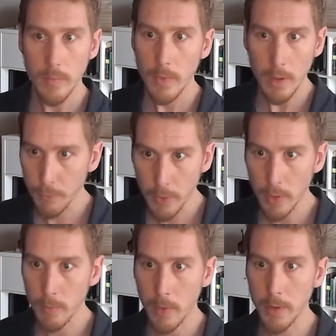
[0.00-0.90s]
if you
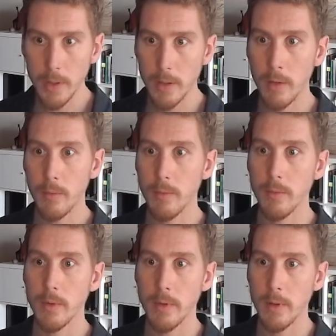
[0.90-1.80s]
don't want it,
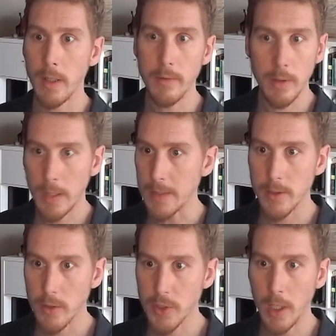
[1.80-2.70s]
nothing gets
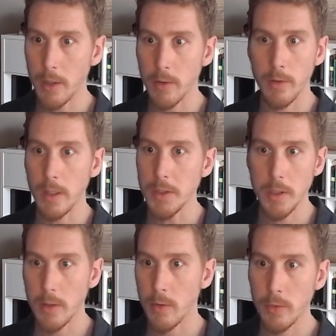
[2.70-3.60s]
shared on the
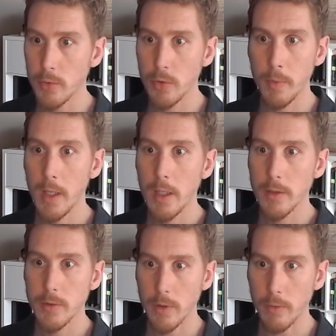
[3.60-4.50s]
internet or YouTube,
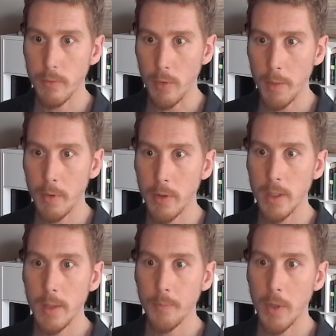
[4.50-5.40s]
so don't worry about it.
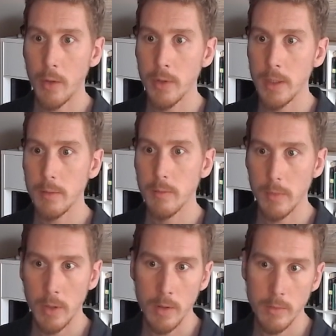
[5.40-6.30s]
Only
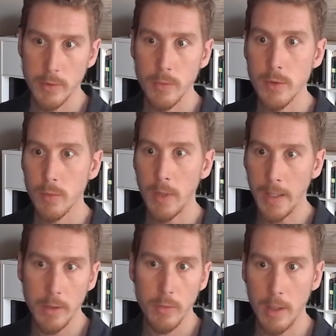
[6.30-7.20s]
students who
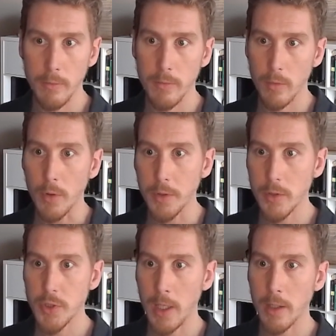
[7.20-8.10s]
like to have content
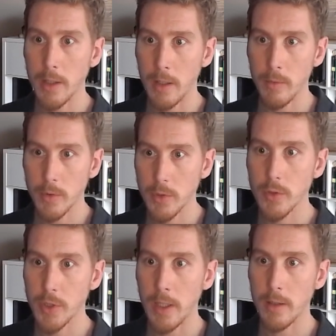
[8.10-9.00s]
shared, I will
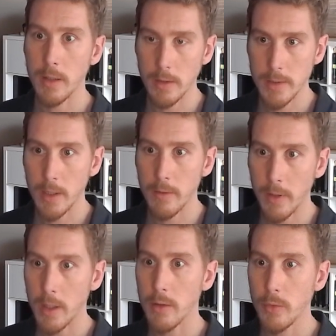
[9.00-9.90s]
share, let's say,
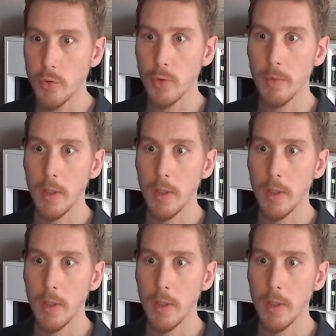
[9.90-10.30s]
via YouTube.